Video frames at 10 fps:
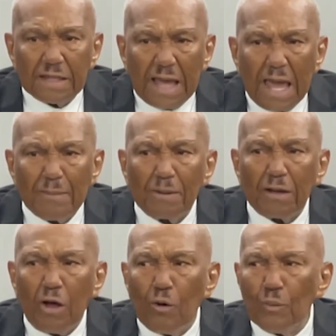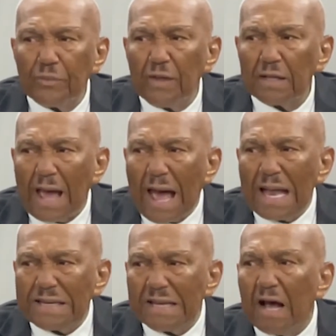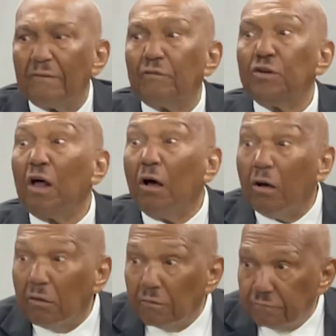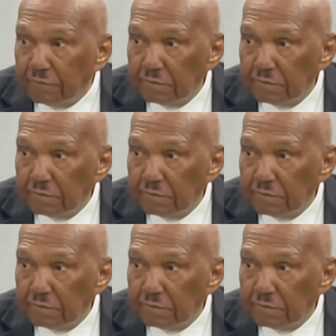came along with the idea of love.